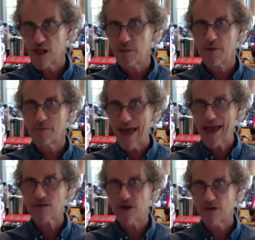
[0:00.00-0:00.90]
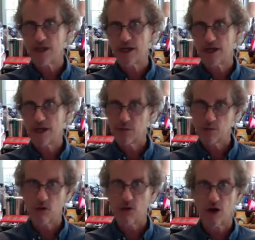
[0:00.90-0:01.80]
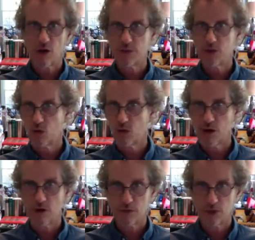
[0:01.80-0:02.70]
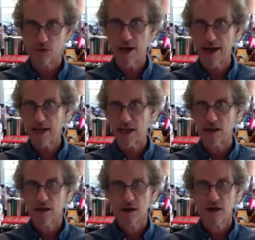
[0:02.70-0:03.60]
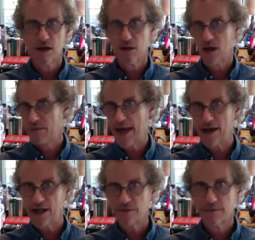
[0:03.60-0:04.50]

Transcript: a background in it, it will help your writing about it.